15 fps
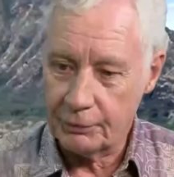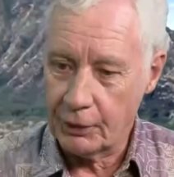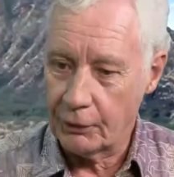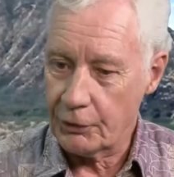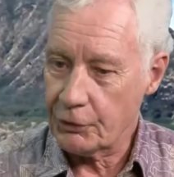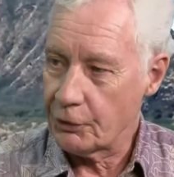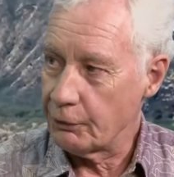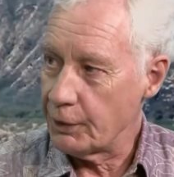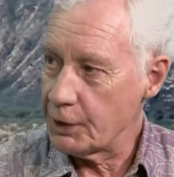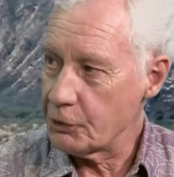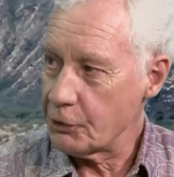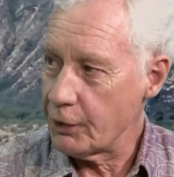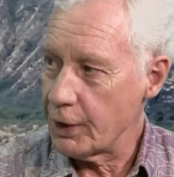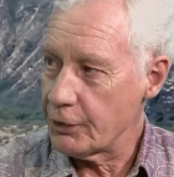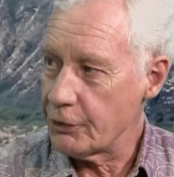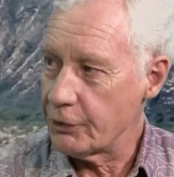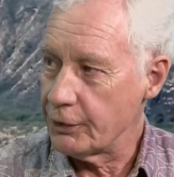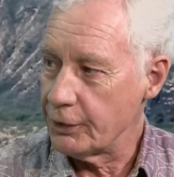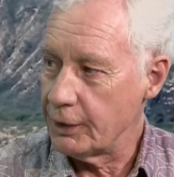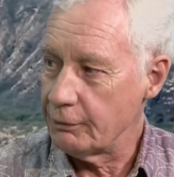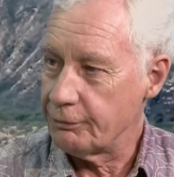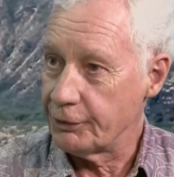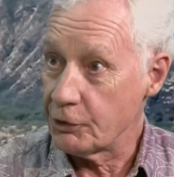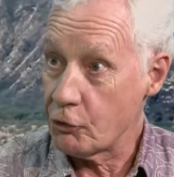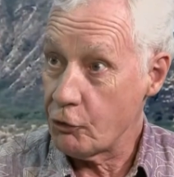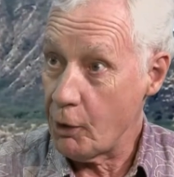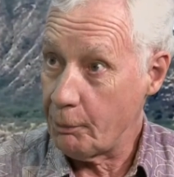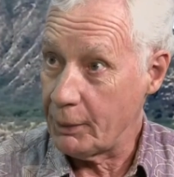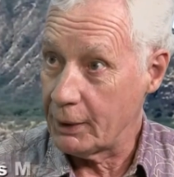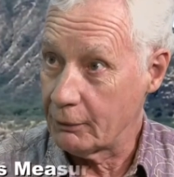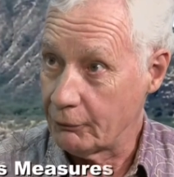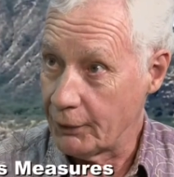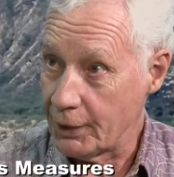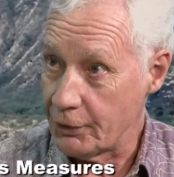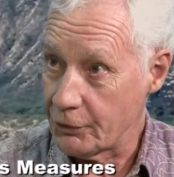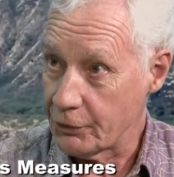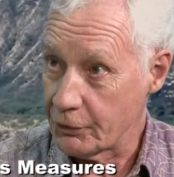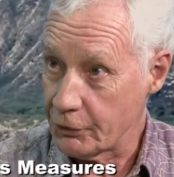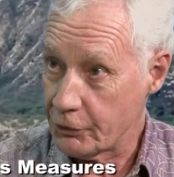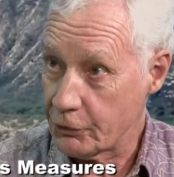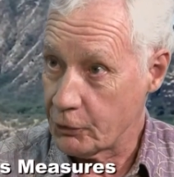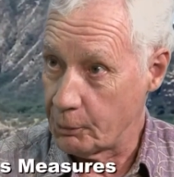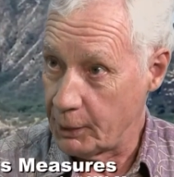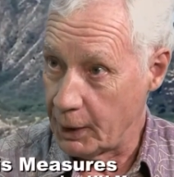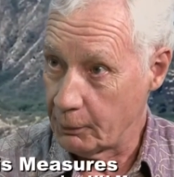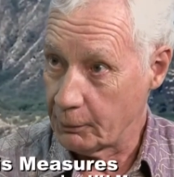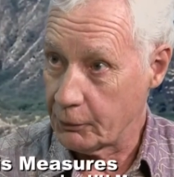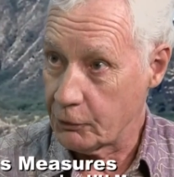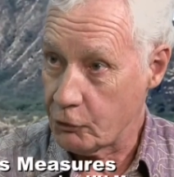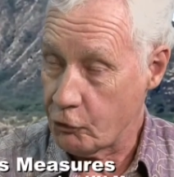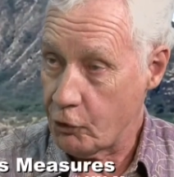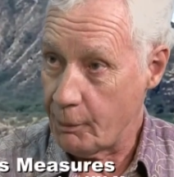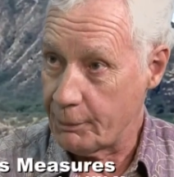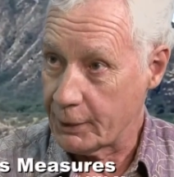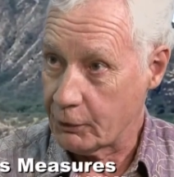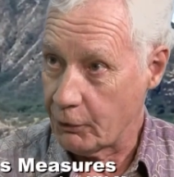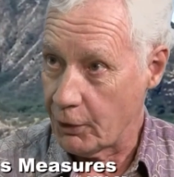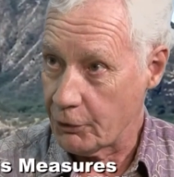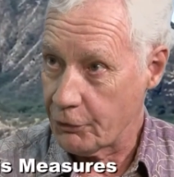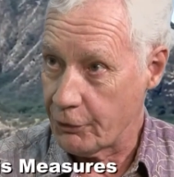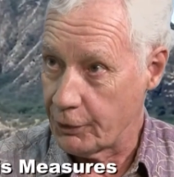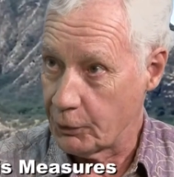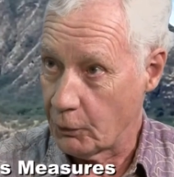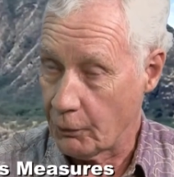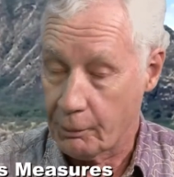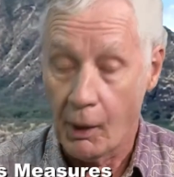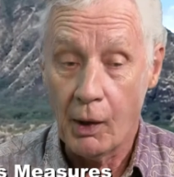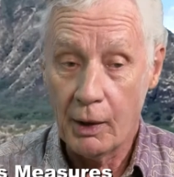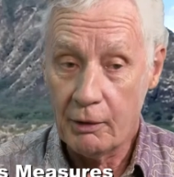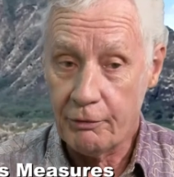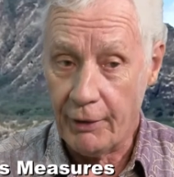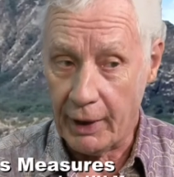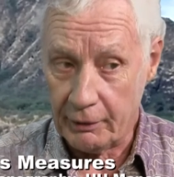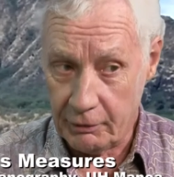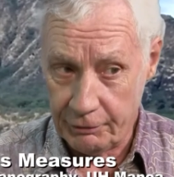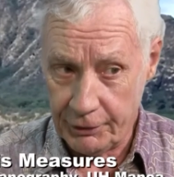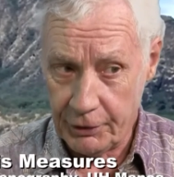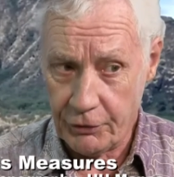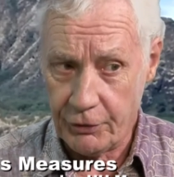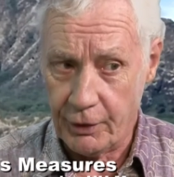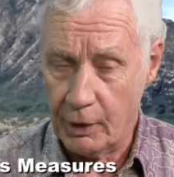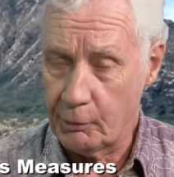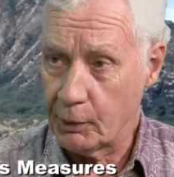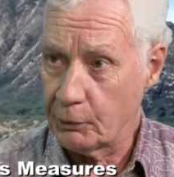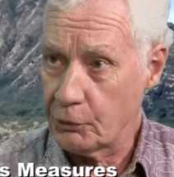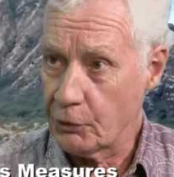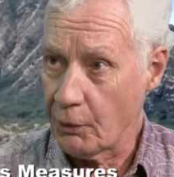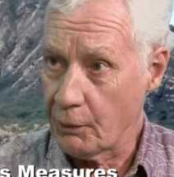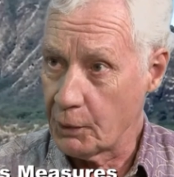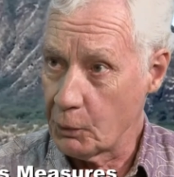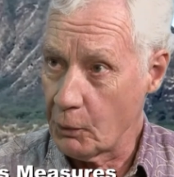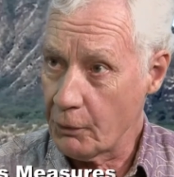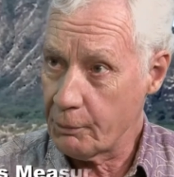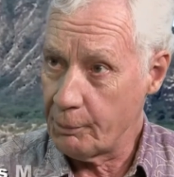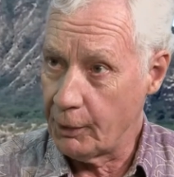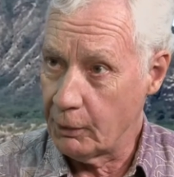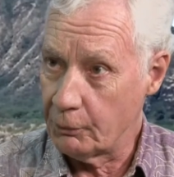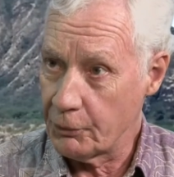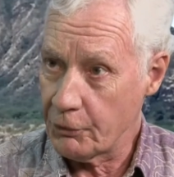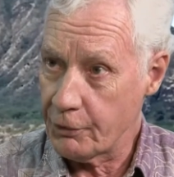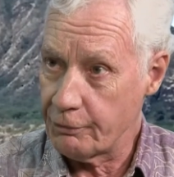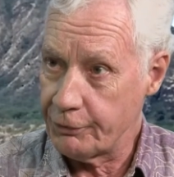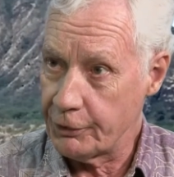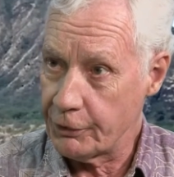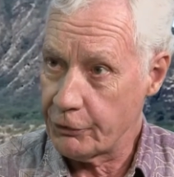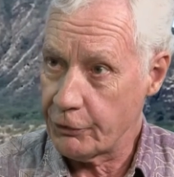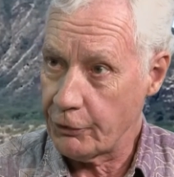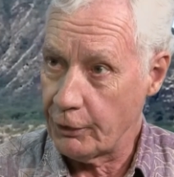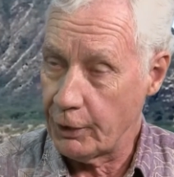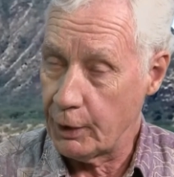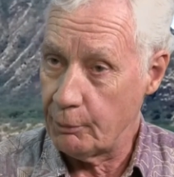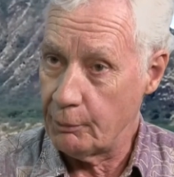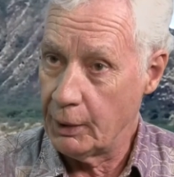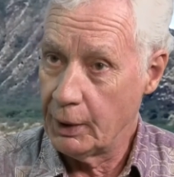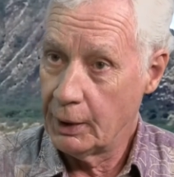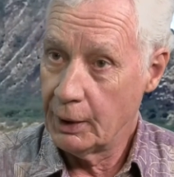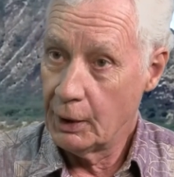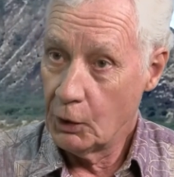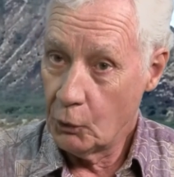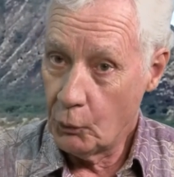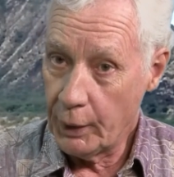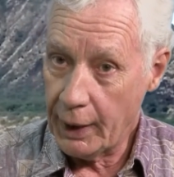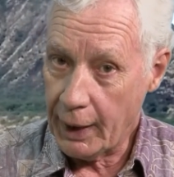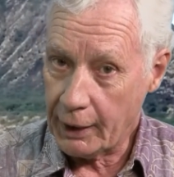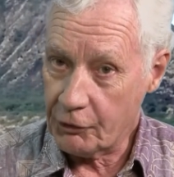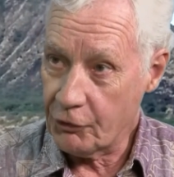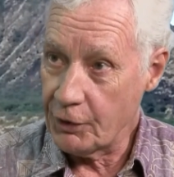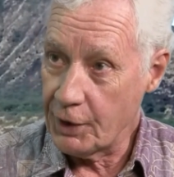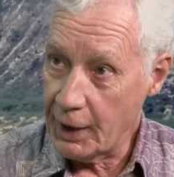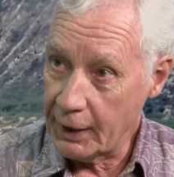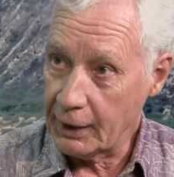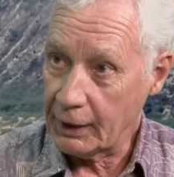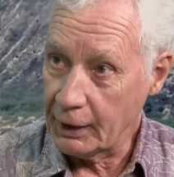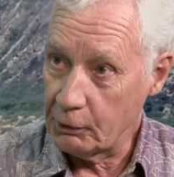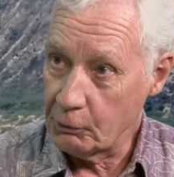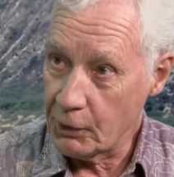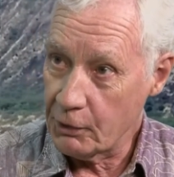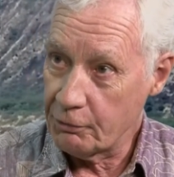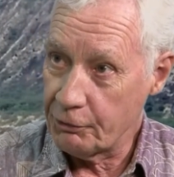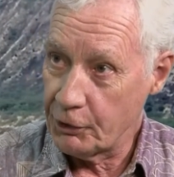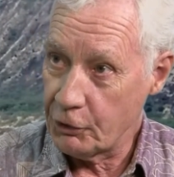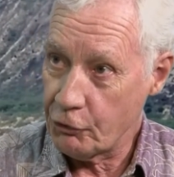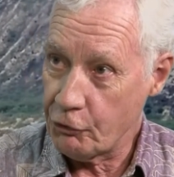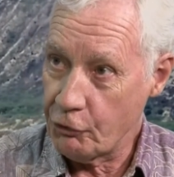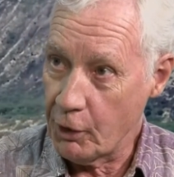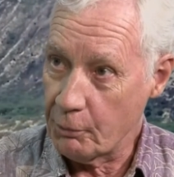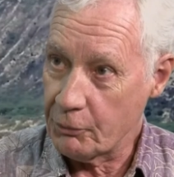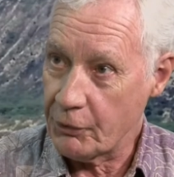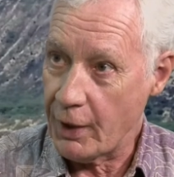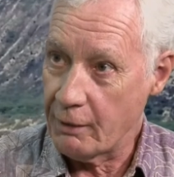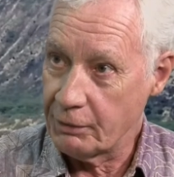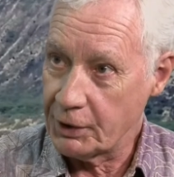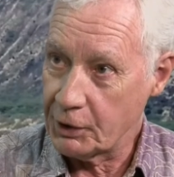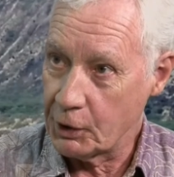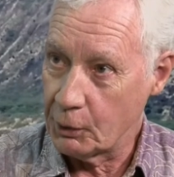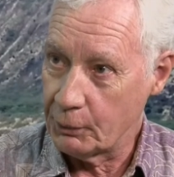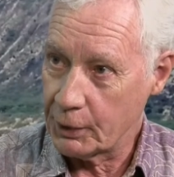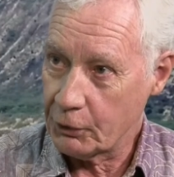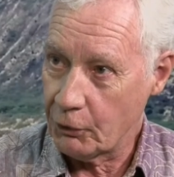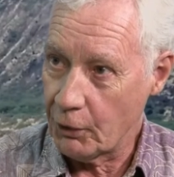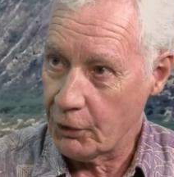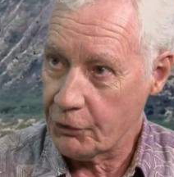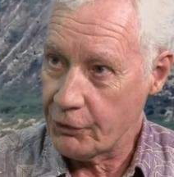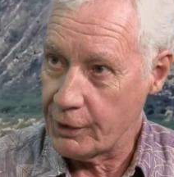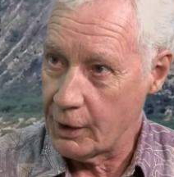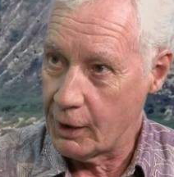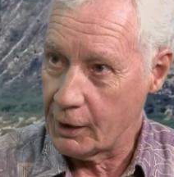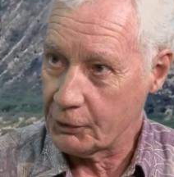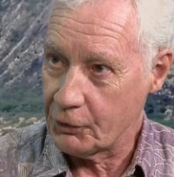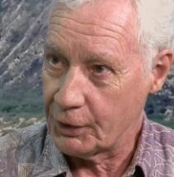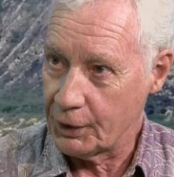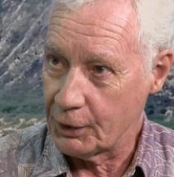course, are interested for shipping reasons to be able to ship across the right. In fact, the first time I was at the North Pole was the first time we accidentally were the first ships ever to go across the Arctic